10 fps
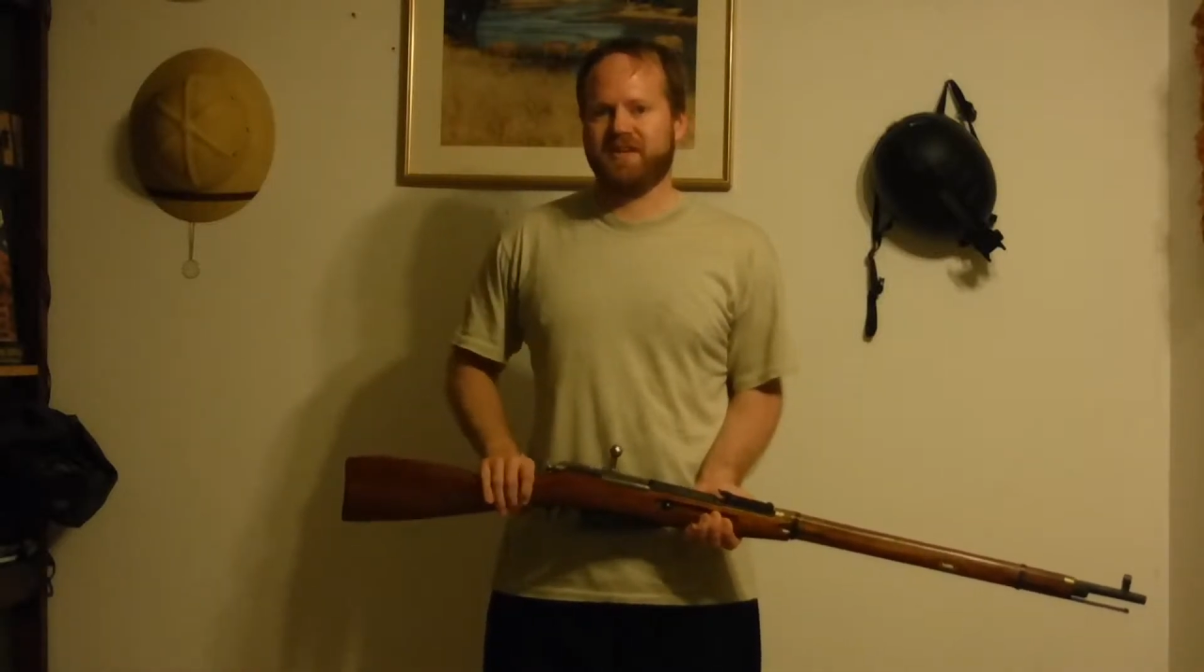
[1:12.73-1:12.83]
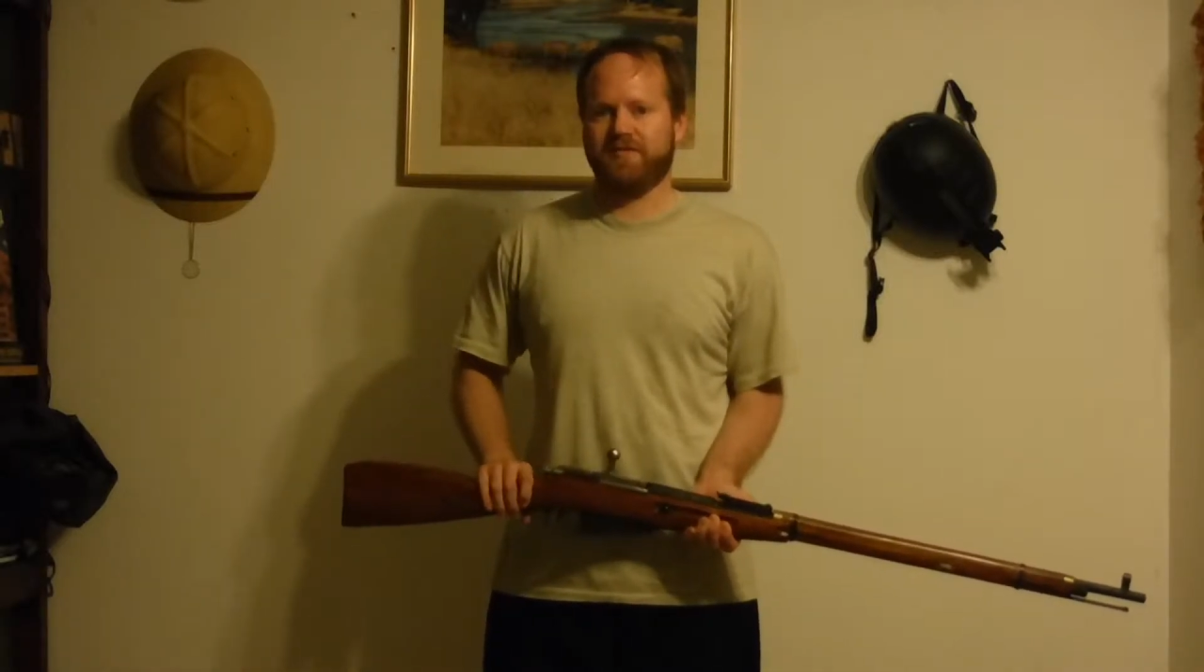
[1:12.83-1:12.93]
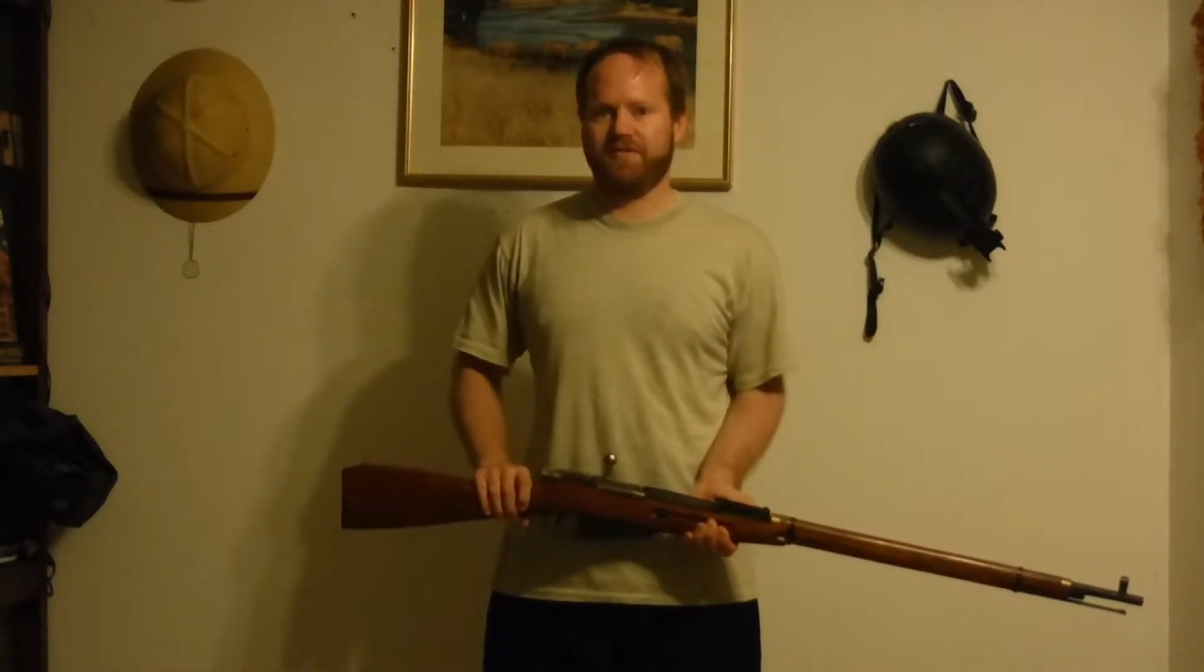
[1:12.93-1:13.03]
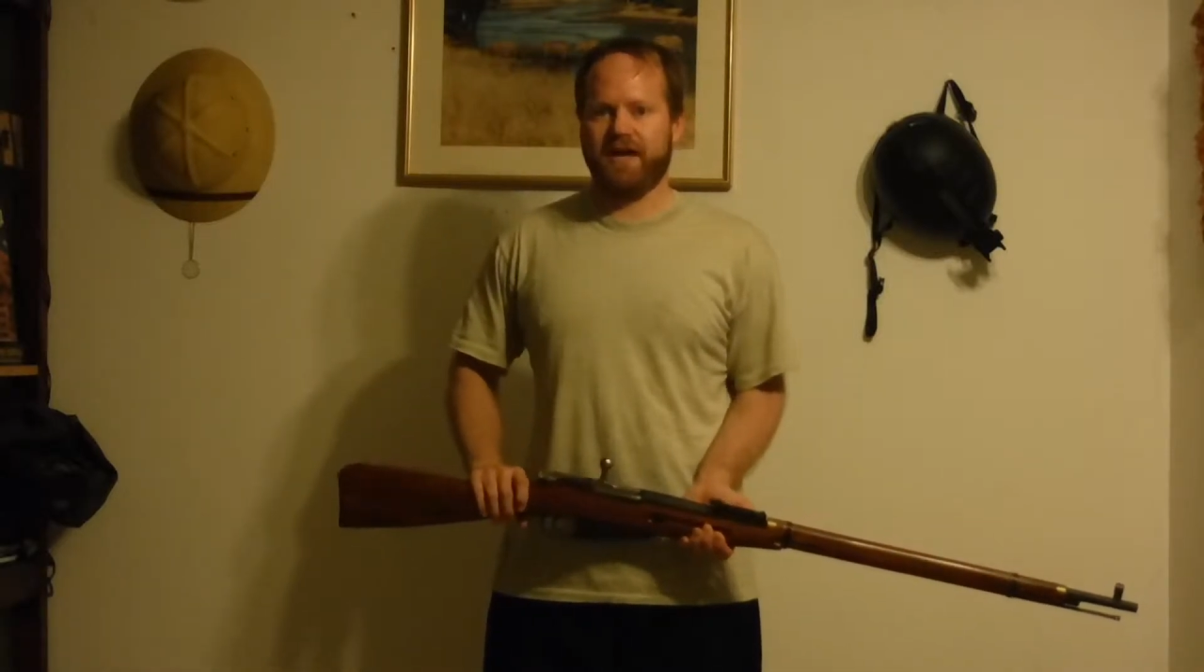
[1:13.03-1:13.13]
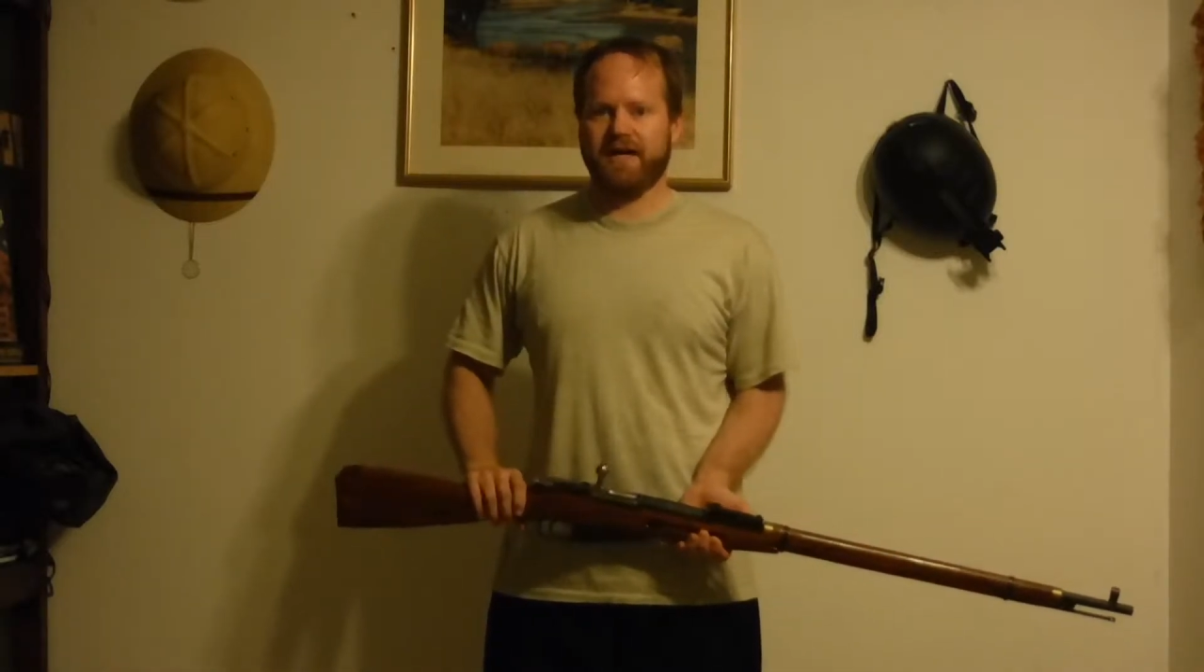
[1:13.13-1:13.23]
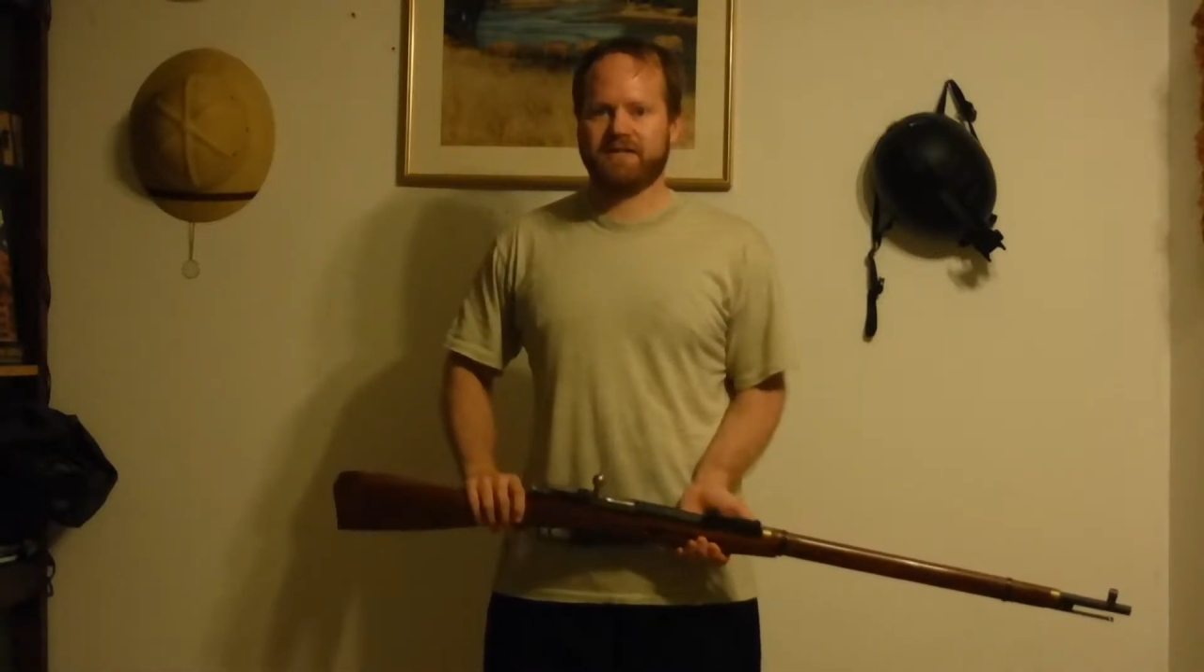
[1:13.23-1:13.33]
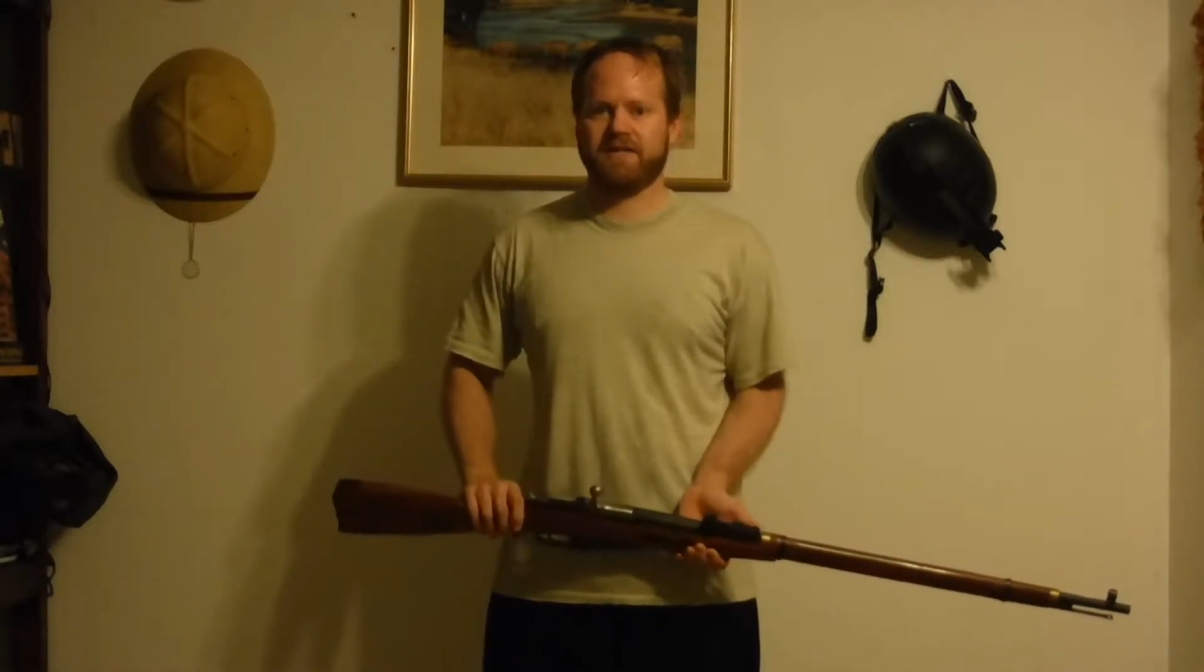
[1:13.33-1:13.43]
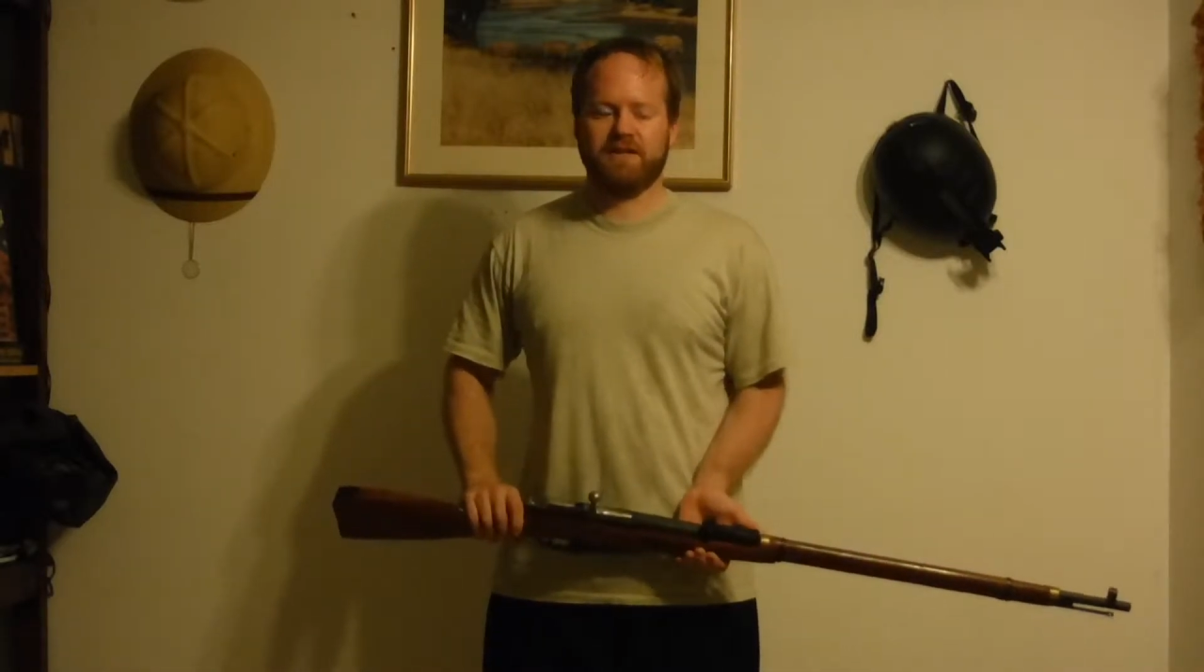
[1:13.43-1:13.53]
of that.